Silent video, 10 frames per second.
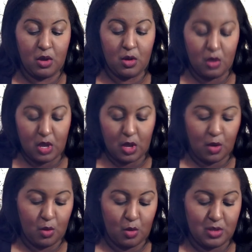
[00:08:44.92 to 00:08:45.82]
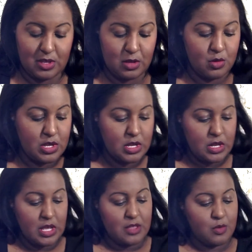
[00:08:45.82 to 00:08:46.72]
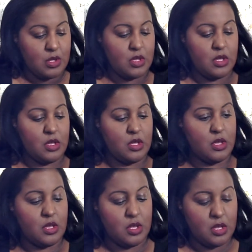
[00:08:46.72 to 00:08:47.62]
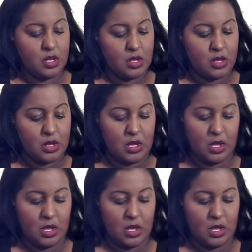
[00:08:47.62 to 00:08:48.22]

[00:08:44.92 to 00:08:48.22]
gonna go on to the next one.